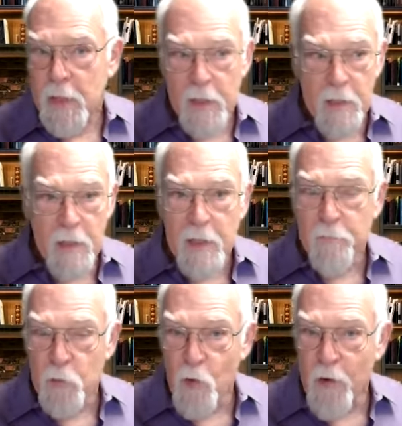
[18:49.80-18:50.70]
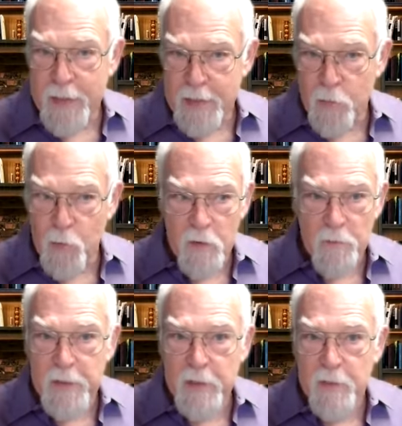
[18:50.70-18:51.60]
and i have no idea where
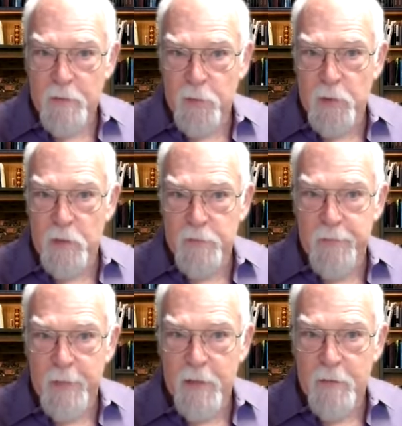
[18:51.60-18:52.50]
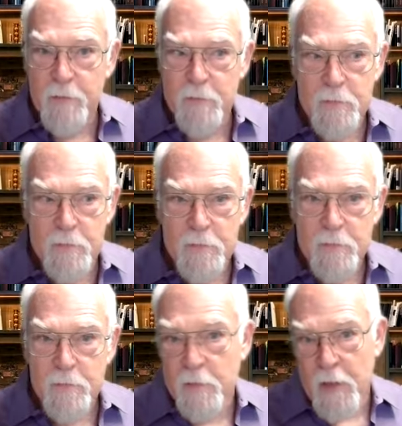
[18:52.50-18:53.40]
it'll be 30 years from now
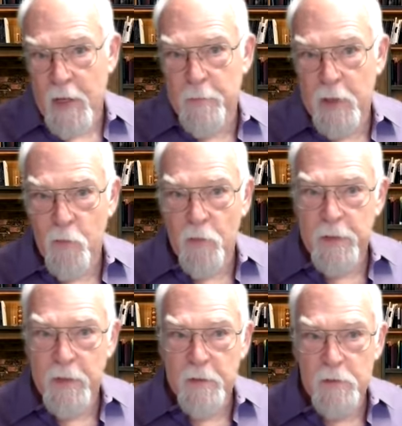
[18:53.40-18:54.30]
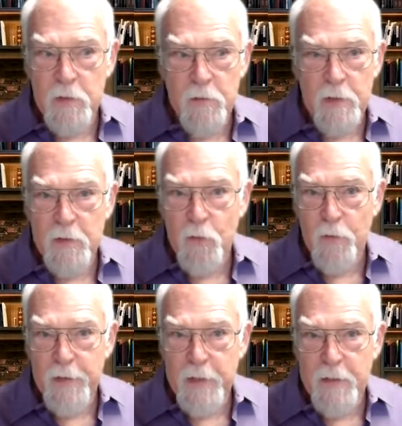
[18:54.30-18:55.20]
i probably won't be here so i don't
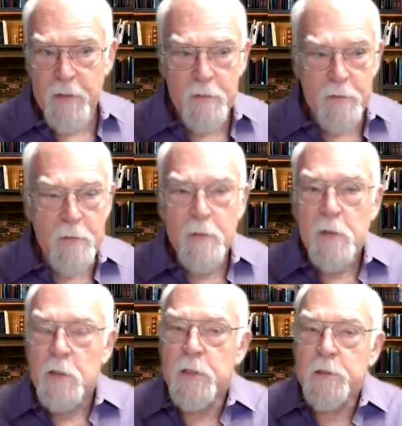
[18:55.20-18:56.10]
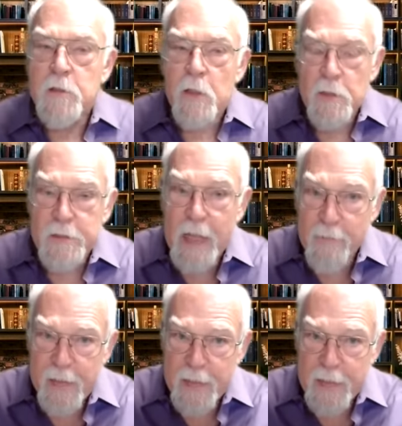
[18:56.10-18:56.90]
know if i care does that